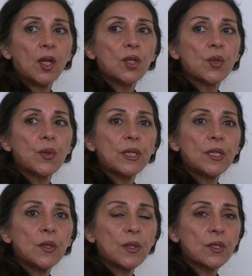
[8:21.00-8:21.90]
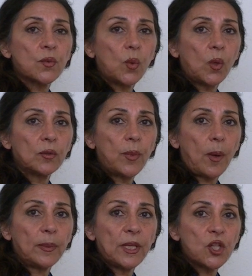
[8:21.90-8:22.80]
To reduce world
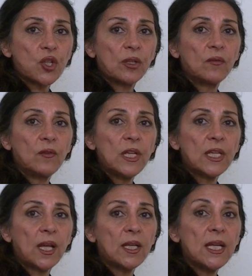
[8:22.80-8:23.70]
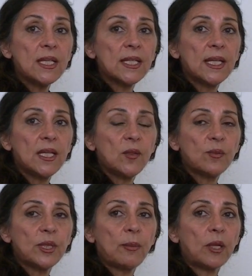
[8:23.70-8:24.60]
population, we can easily
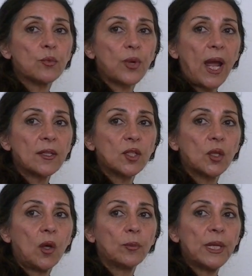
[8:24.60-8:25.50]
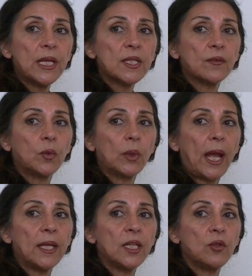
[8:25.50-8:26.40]
implement practical, peaceful,
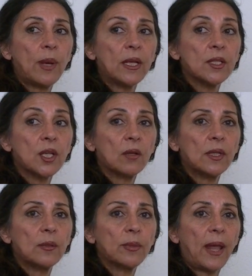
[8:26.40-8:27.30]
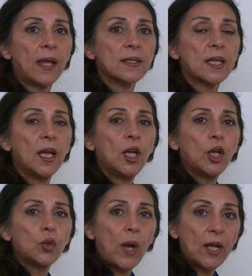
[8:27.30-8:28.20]
and humanitarian plans
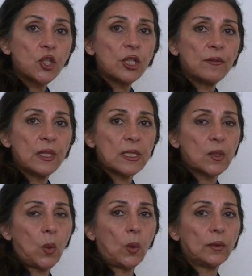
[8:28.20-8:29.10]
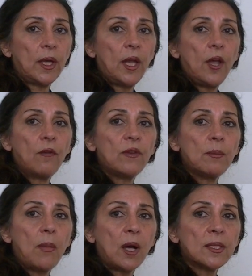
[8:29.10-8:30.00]
to achieve this goal. We
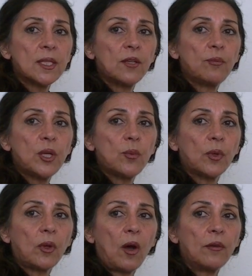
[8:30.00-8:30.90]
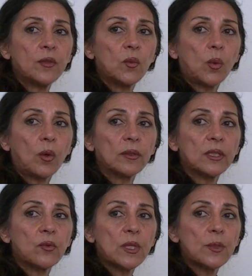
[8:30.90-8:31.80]
must give people of the world
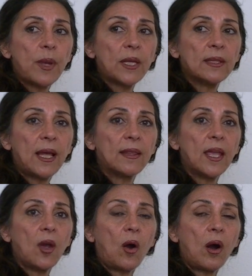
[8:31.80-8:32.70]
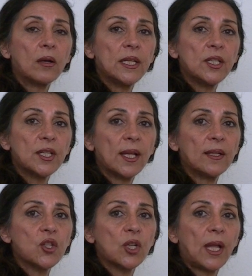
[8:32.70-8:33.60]
the respect that they are
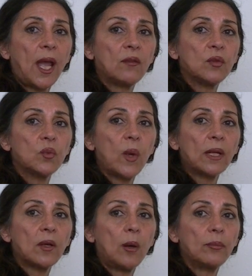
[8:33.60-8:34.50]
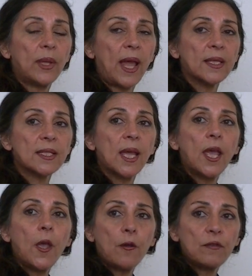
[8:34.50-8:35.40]
intelligent and would welcome plans
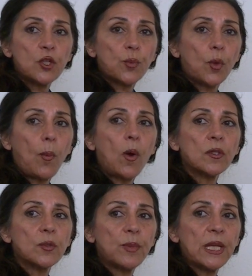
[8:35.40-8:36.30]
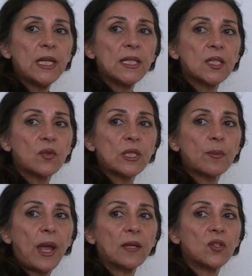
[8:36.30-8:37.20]
which promotes peace,
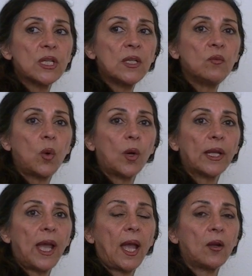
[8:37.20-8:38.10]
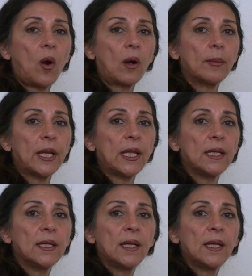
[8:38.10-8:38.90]
respect, teamwork, and harmony.